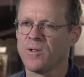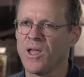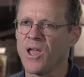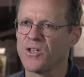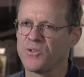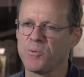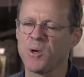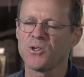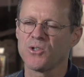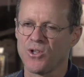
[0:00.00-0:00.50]
Yeah,
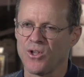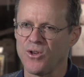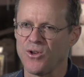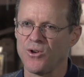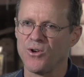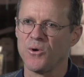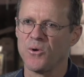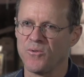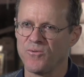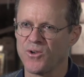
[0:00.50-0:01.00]
especially in the
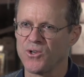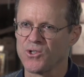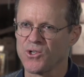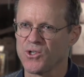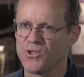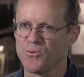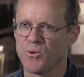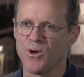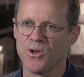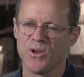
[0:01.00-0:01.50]
newer
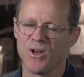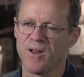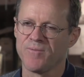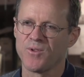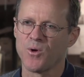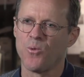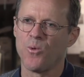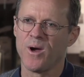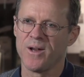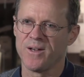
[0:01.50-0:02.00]
versions where you didn't have
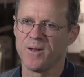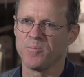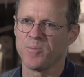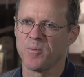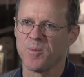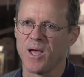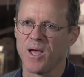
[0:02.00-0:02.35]
to wind up the